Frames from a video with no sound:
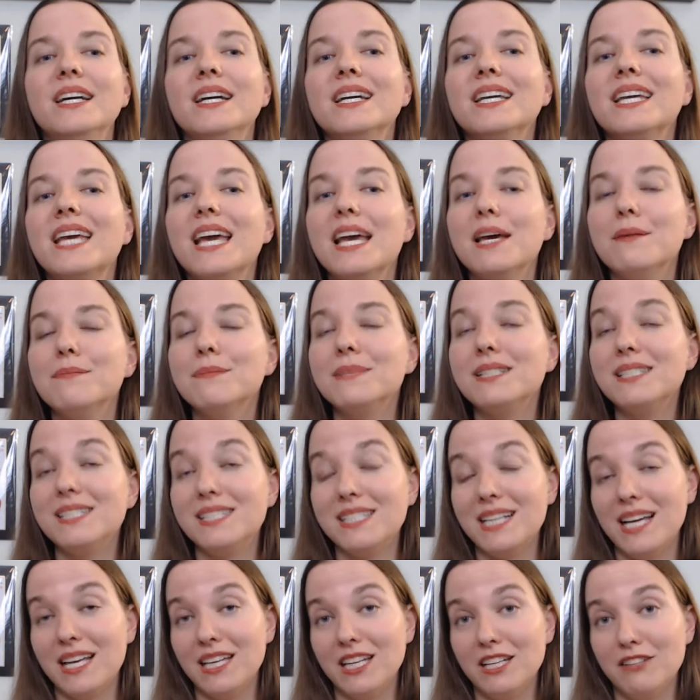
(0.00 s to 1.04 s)
Kim
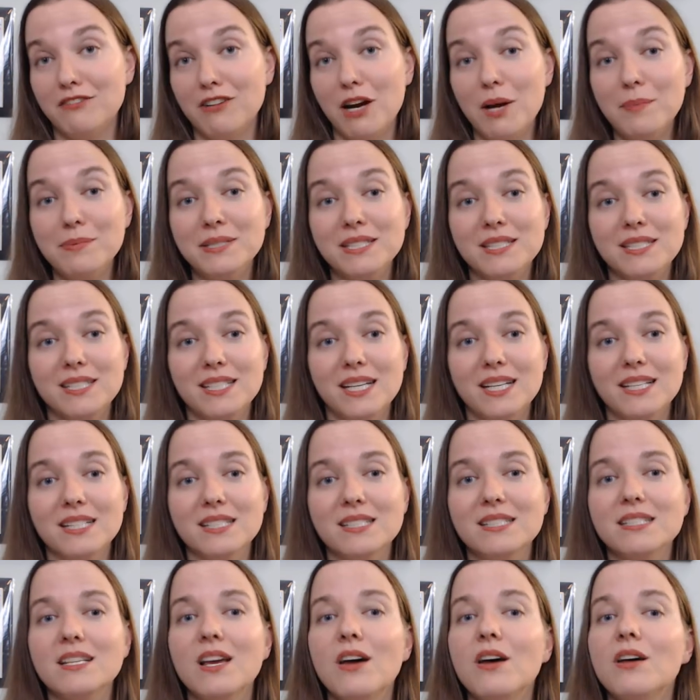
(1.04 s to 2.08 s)
Stanley
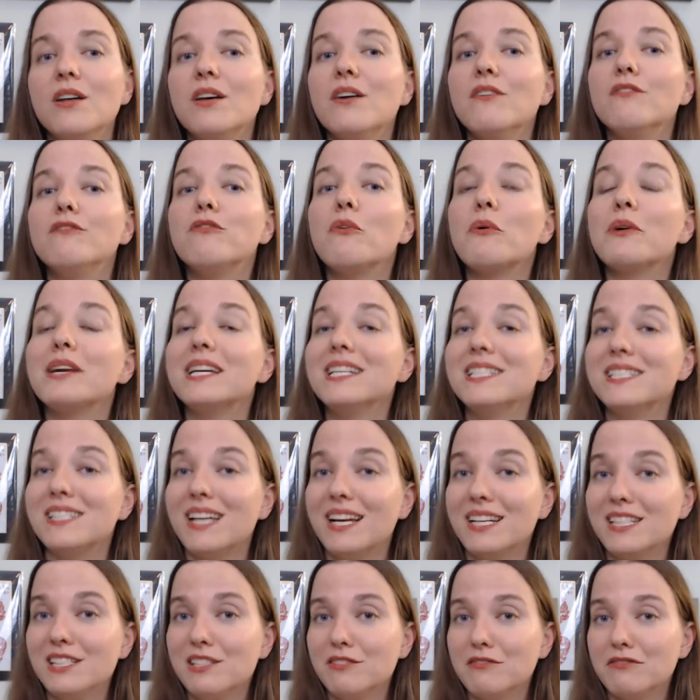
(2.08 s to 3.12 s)
Robinson's 40
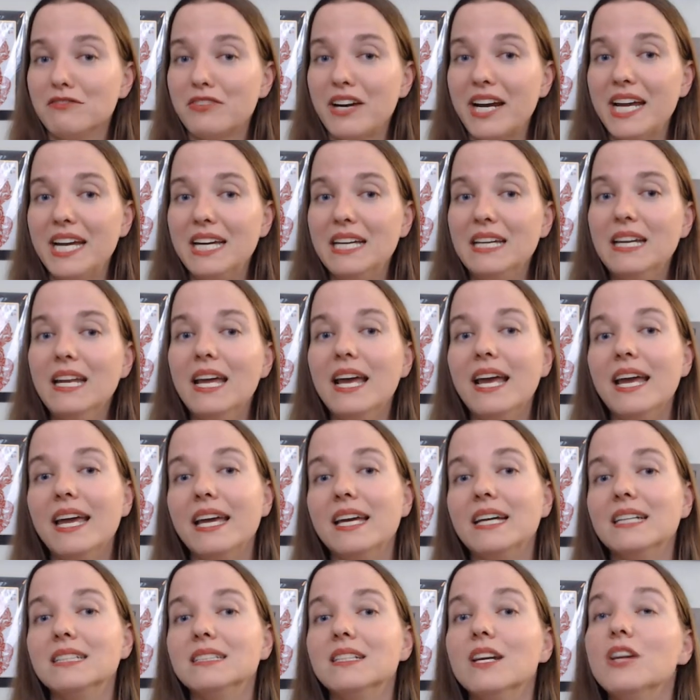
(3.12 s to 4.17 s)
Signs of Rain
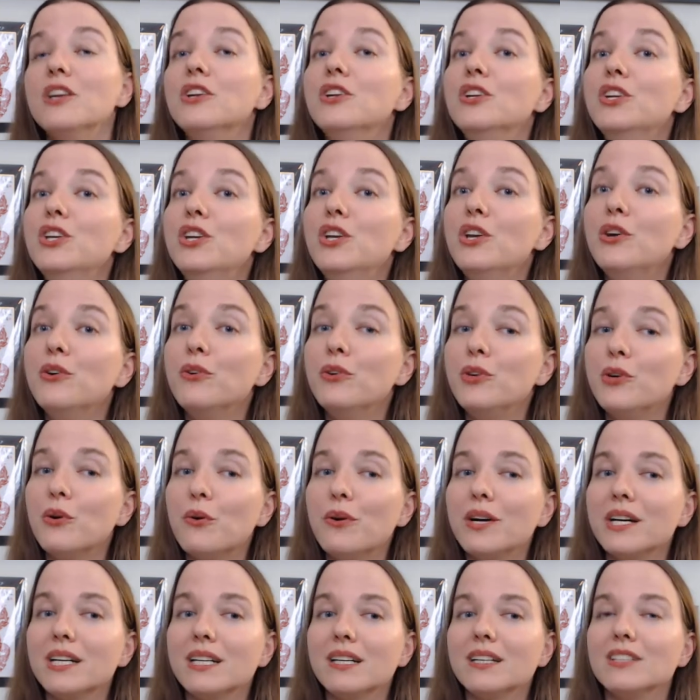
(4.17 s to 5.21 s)
and New
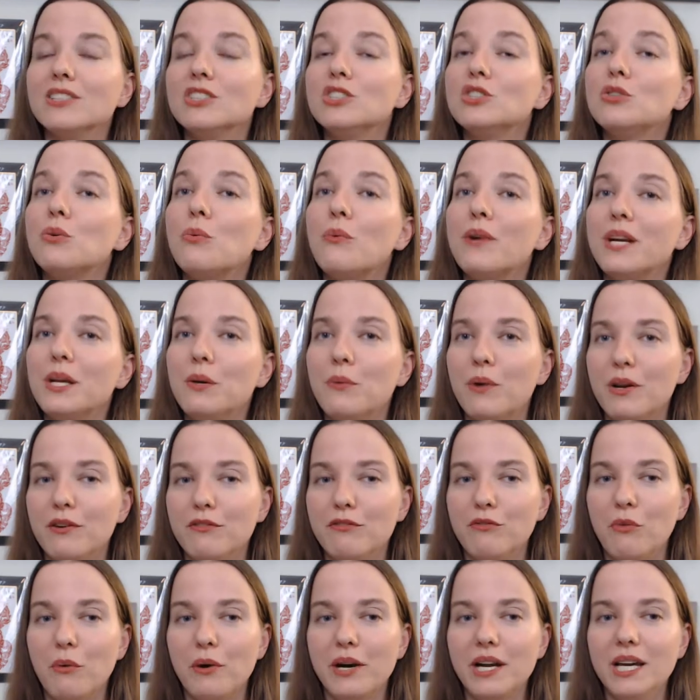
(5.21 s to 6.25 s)
York
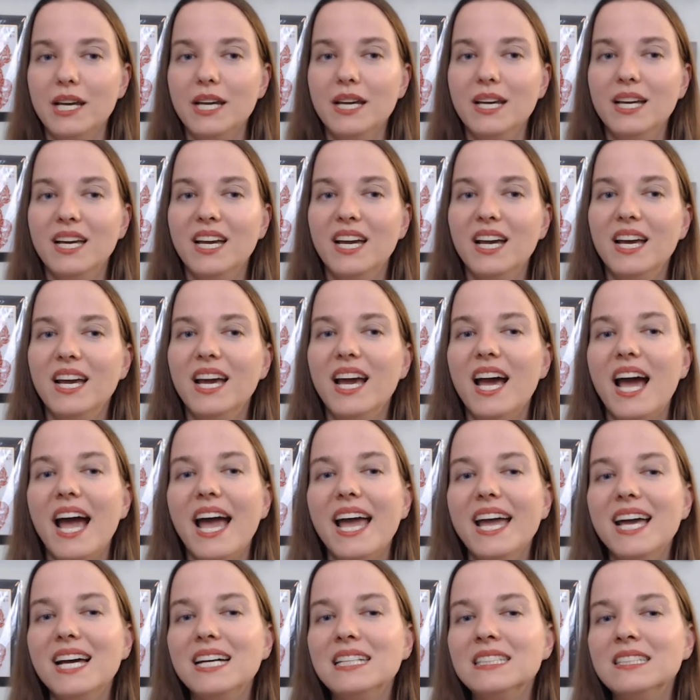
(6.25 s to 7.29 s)
2140,
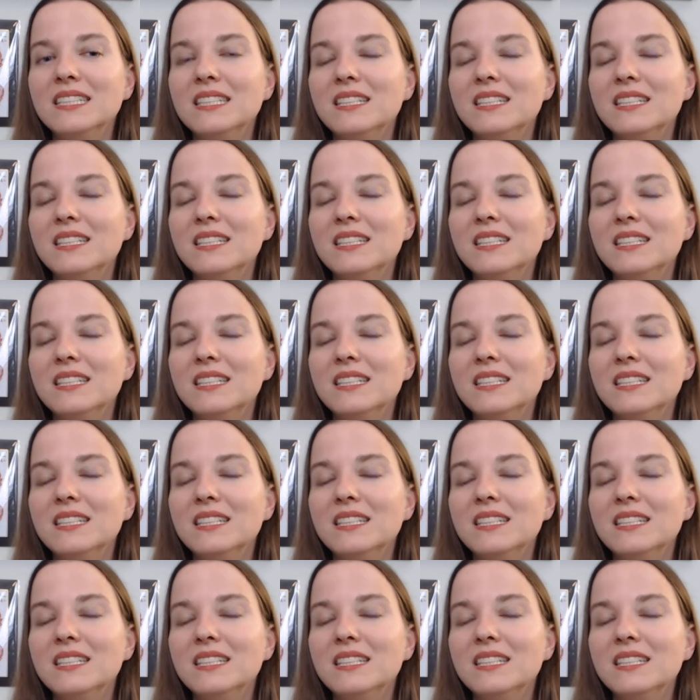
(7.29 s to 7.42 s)
and